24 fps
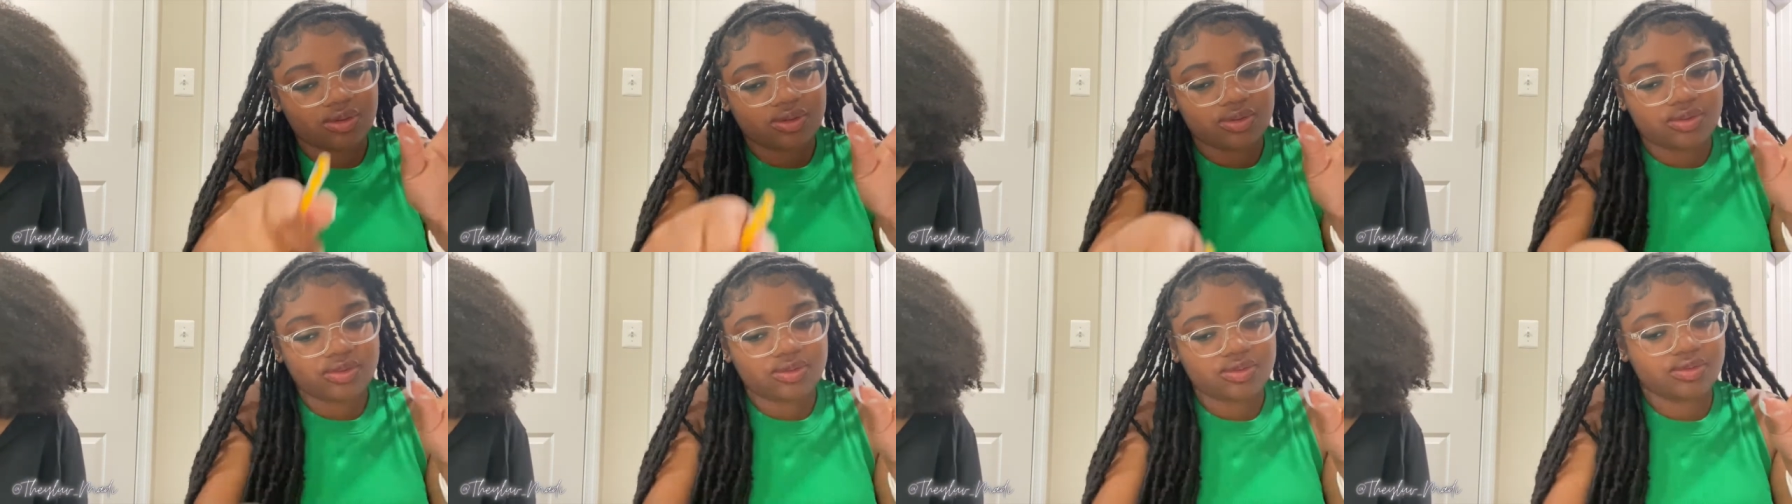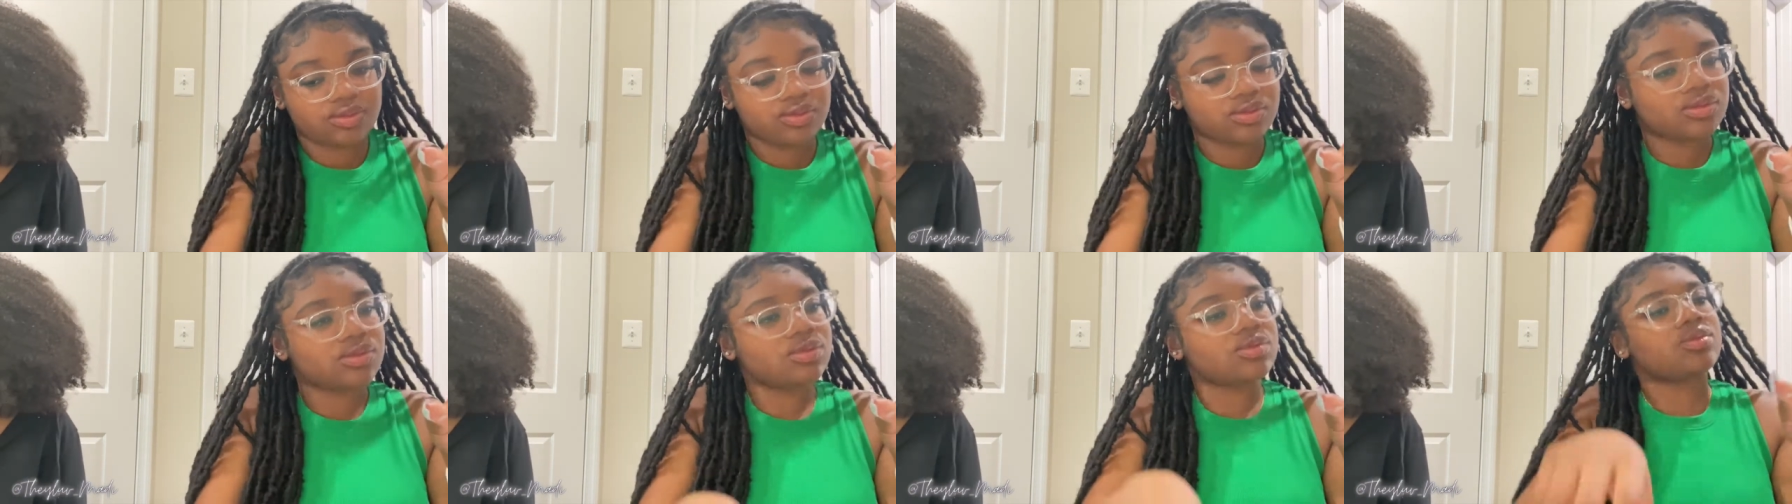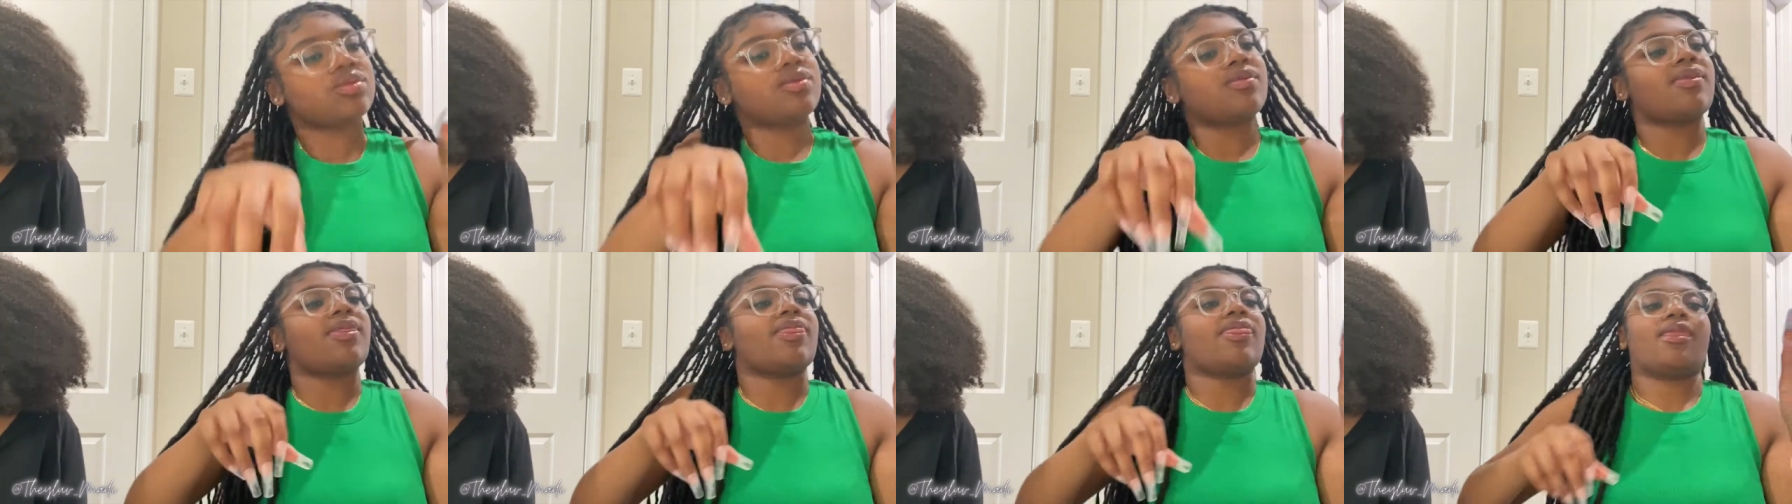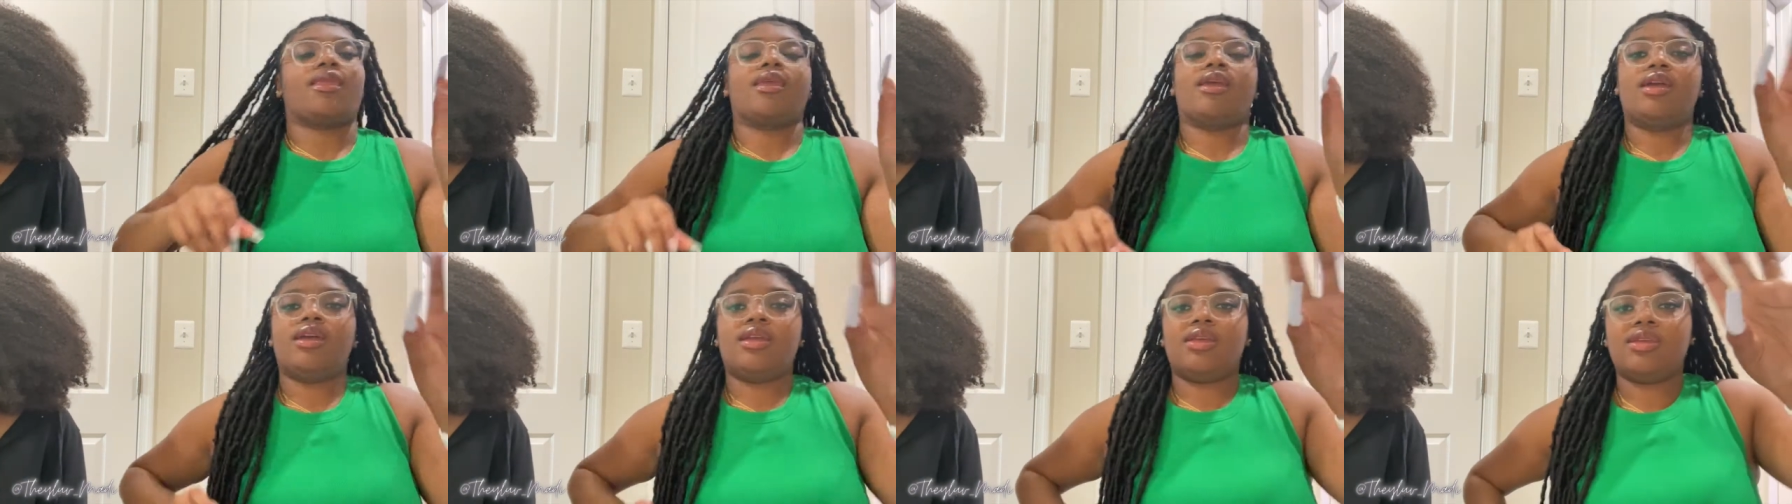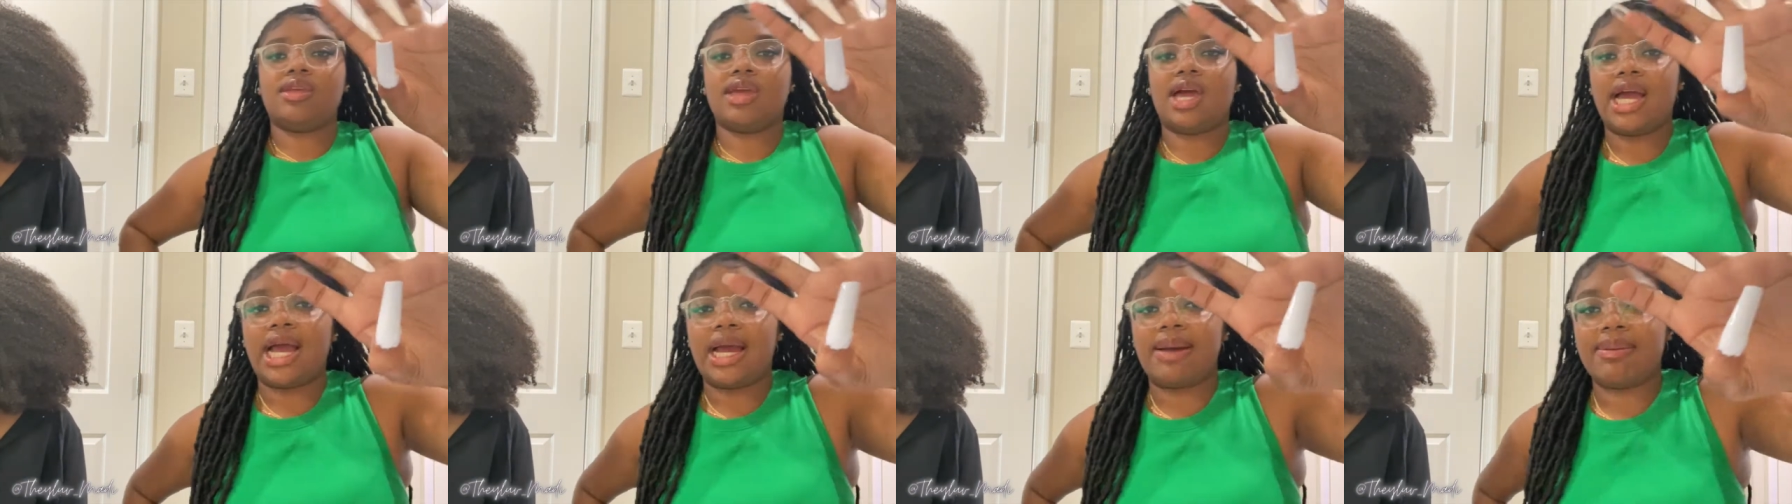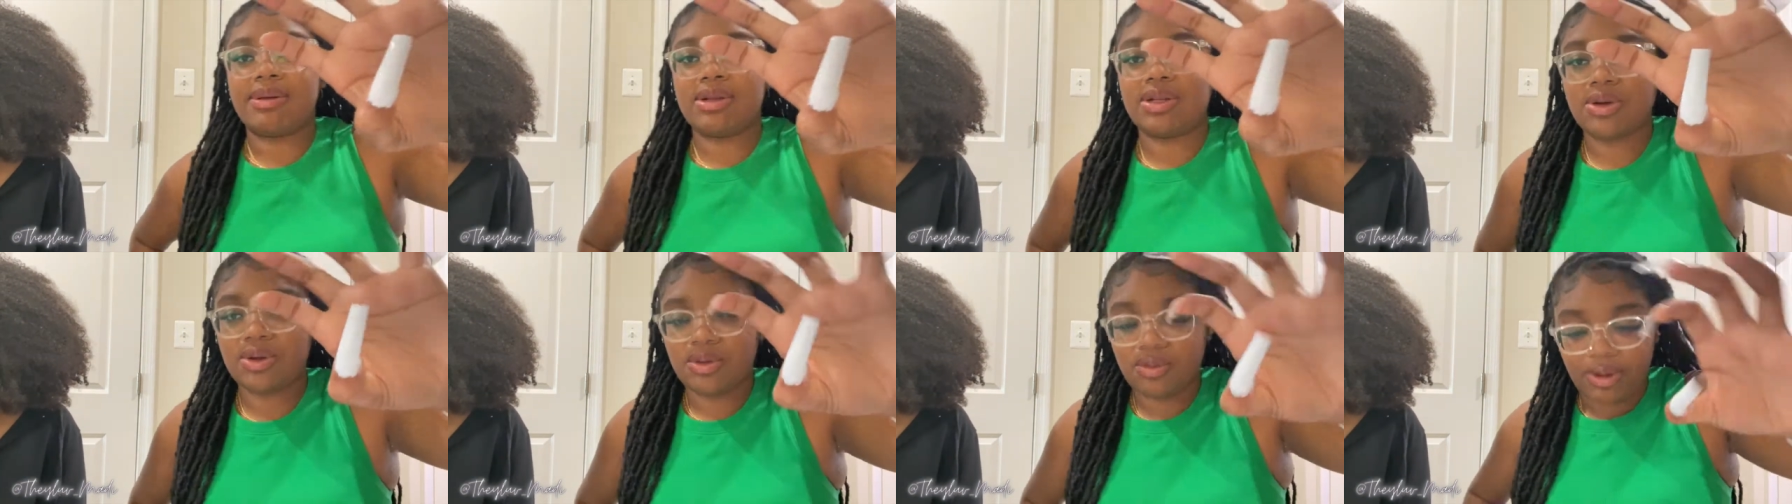as a lifeguard, mm-hmm. they'd be petty with that. Yeah, I'm
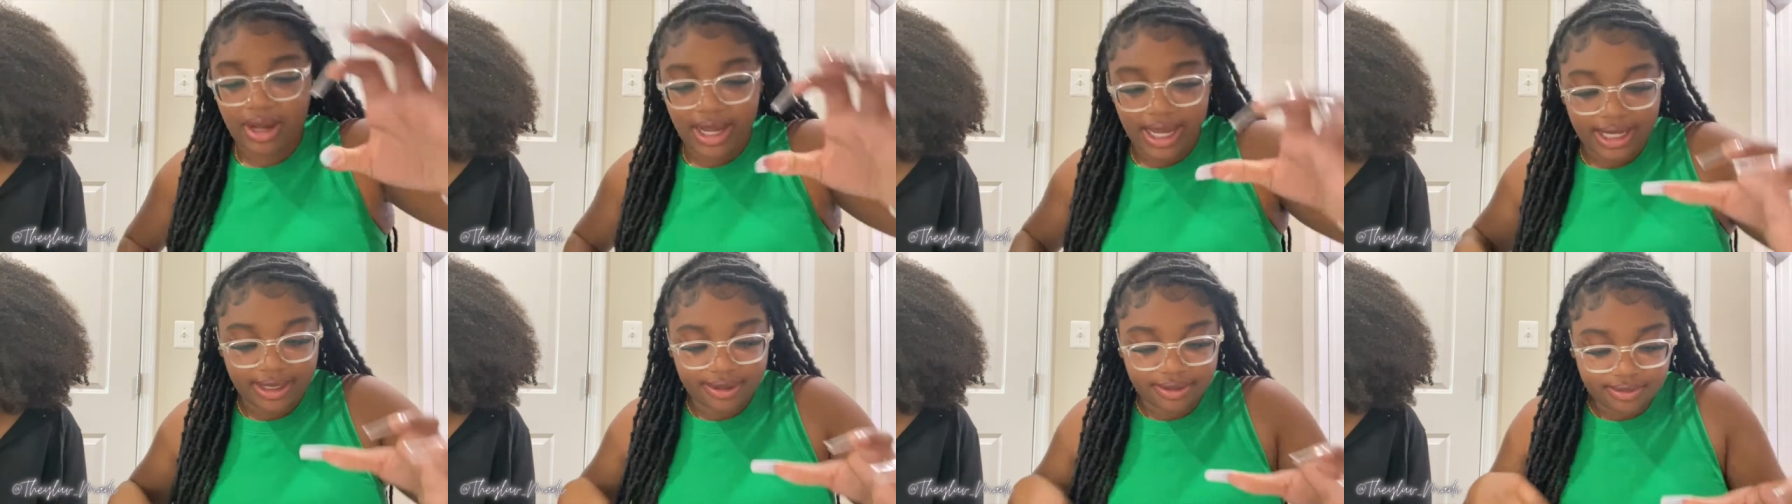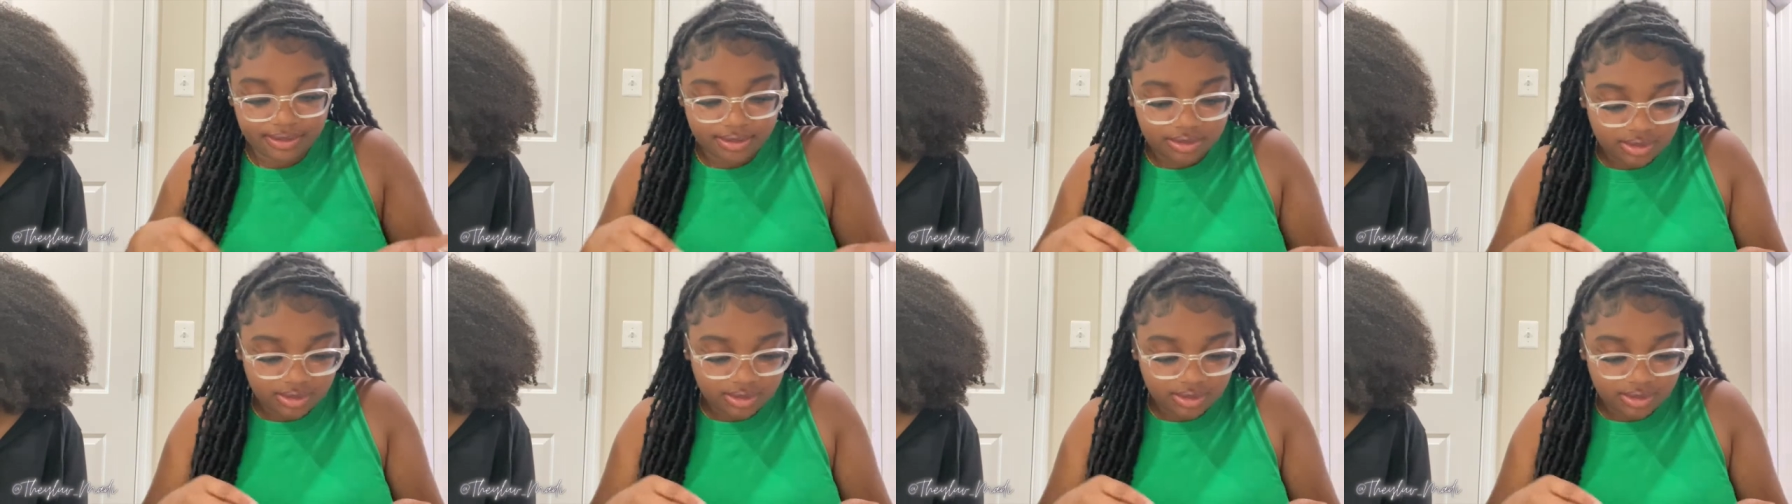a little white.